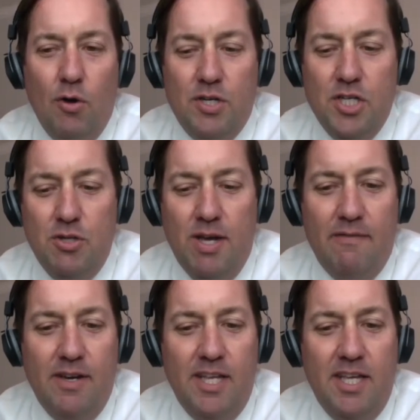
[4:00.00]
Did you
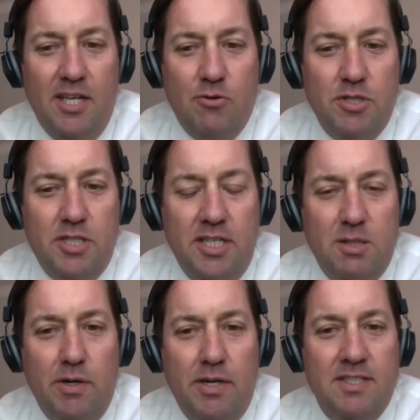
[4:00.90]
have any interesting
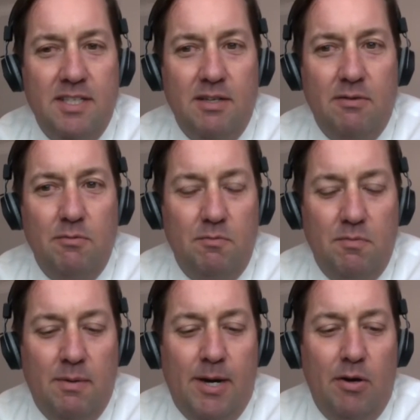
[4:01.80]
experience
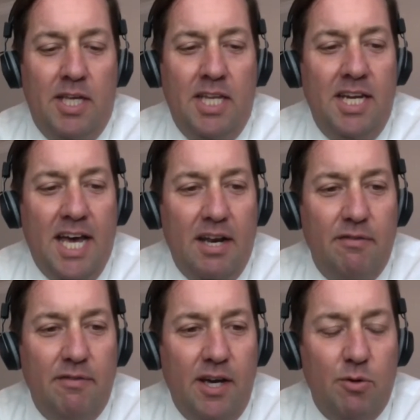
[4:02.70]
about getting out
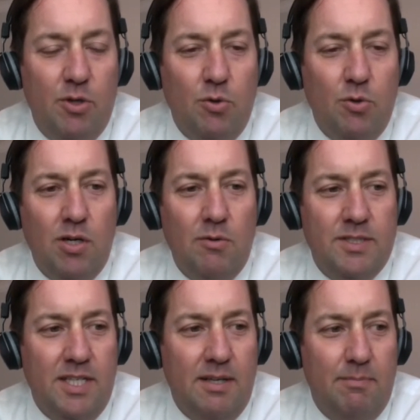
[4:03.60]
of Ecuador?
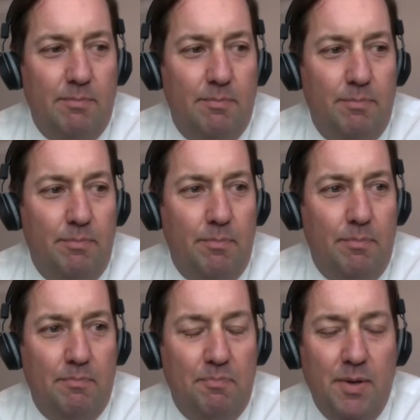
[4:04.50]
Was it a
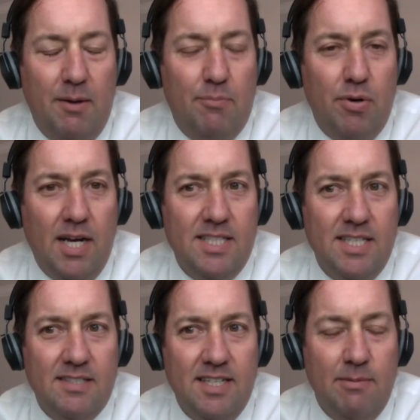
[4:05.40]
big
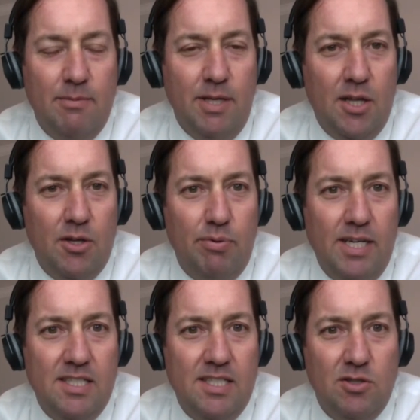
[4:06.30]
process like some of the other
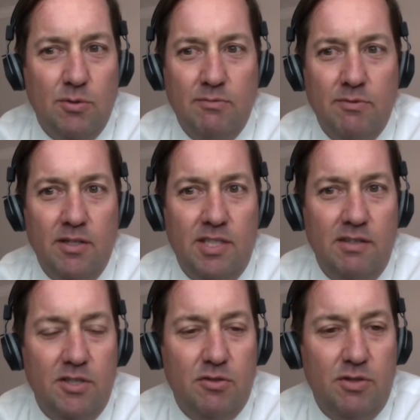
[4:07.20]
places, or was it
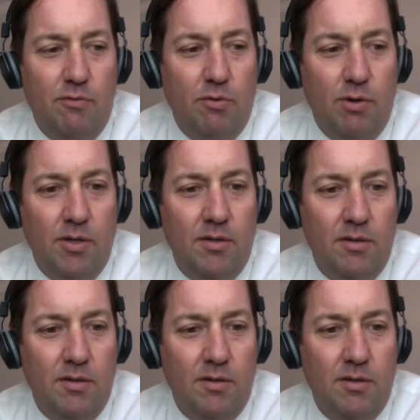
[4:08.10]
relatively straightforward?